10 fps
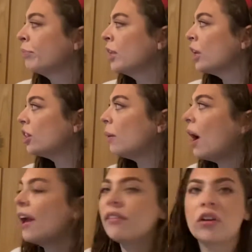So
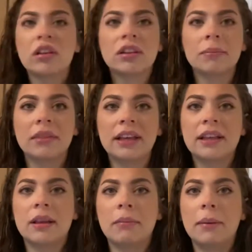I've got some things
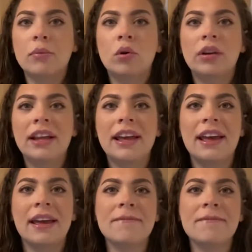on my board here